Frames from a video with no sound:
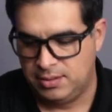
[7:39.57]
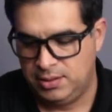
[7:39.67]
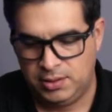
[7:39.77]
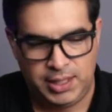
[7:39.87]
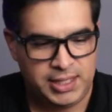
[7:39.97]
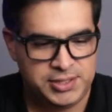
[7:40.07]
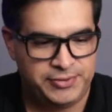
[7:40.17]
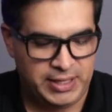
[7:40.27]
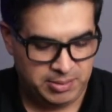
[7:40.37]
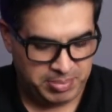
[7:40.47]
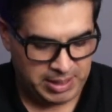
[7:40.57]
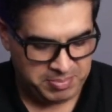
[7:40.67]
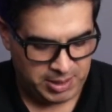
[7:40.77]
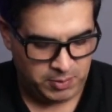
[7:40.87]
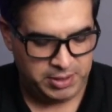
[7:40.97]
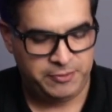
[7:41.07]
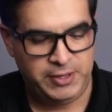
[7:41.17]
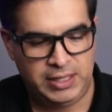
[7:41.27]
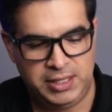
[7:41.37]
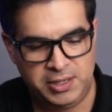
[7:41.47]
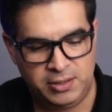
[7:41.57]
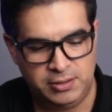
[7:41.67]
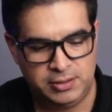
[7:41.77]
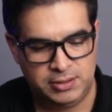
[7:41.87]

I had to find a pipe that would fit here